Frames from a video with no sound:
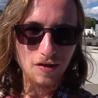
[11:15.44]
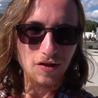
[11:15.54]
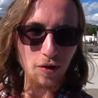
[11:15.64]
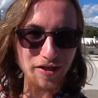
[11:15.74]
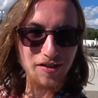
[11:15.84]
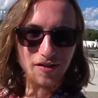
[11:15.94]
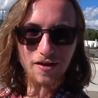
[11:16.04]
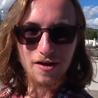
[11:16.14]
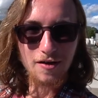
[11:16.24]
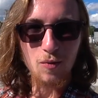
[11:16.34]
So it's
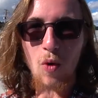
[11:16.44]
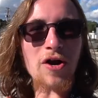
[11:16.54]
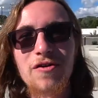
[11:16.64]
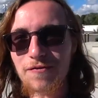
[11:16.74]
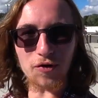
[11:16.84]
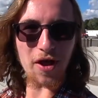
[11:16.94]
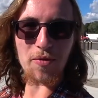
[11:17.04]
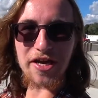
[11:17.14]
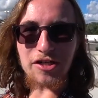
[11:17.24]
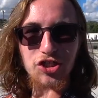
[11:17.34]
wonderful that we
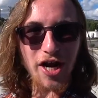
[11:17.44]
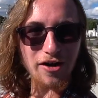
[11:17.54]
can check